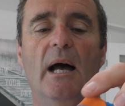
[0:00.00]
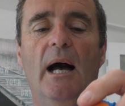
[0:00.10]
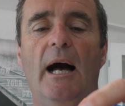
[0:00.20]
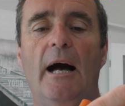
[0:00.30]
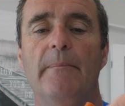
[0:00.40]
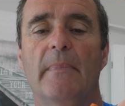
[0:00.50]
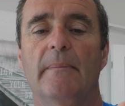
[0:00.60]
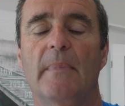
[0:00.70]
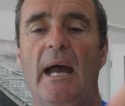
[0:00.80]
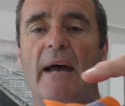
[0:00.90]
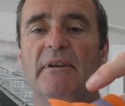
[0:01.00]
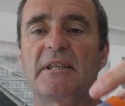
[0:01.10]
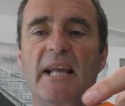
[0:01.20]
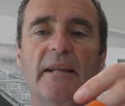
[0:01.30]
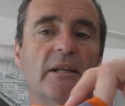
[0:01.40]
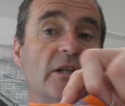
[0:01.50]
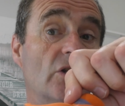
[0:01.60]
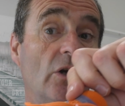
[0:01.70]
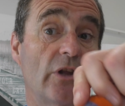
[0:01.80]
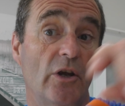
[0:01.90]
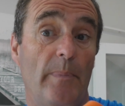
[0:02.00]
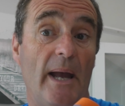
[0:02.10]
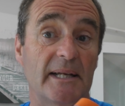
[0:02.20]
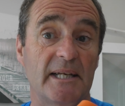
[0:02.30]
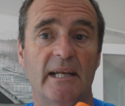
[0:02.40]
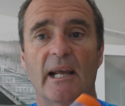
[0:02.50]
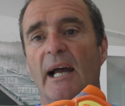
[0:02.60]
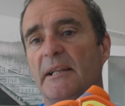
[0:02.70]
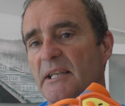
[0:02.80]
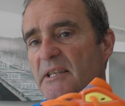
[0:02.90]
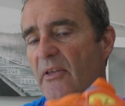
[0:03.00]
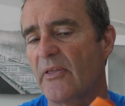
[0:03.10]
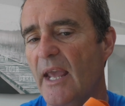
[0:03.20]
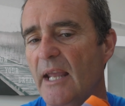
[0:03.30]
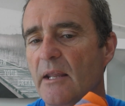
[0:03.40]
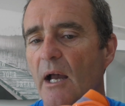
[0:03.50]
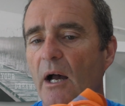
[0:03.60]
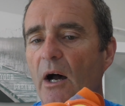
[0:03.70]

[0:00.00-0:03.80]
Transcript: Having said that it's got no padding and it's thin,